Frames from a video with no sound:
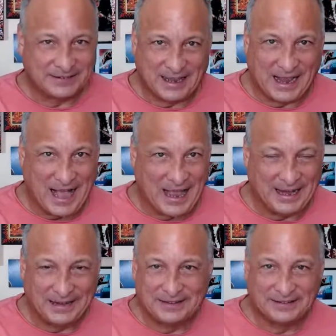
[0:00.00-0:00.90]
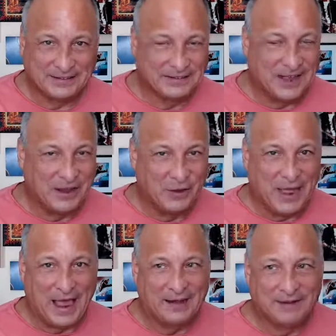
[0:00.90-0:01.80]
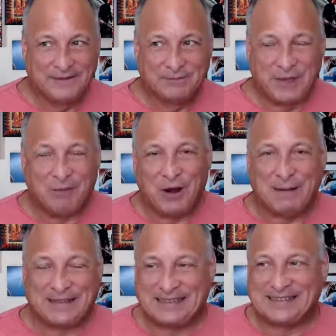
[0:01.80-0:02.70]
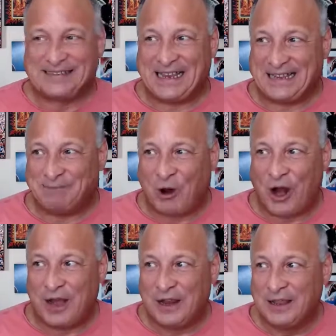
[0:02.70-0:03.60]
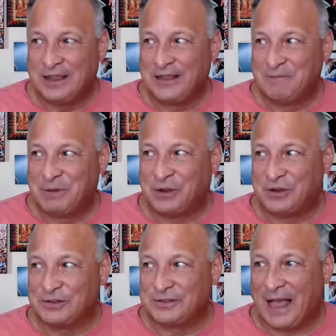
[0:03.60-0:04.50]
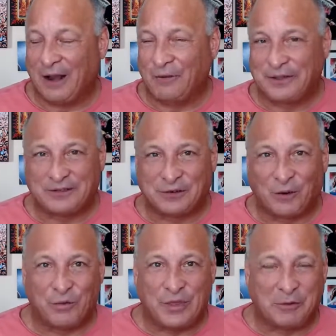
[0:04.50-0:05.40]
I got it. I know that. Not worried about the sick part, because I don't think this whole thing